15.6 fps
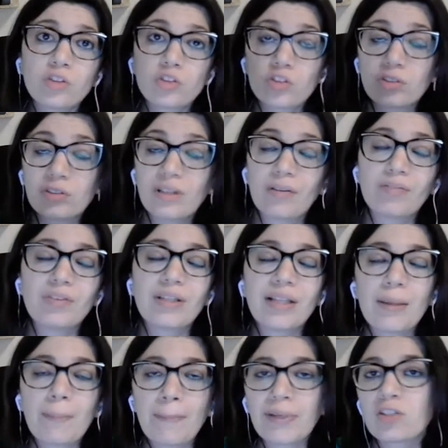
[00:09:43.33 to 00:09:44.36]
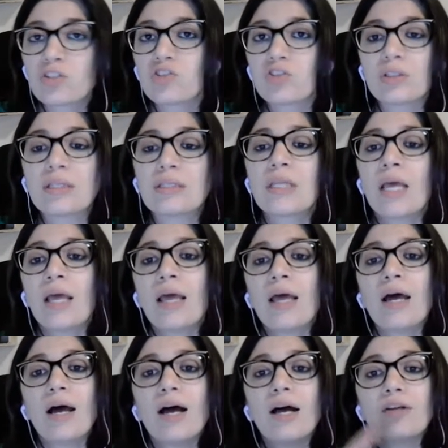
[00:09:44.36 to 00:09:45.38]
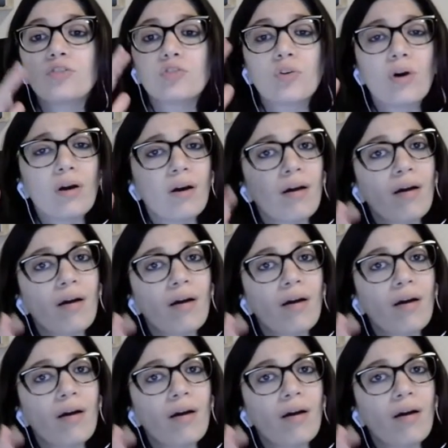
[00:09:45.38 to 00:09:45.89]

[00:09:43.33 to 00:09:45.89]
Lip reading: You should definitely mention it. So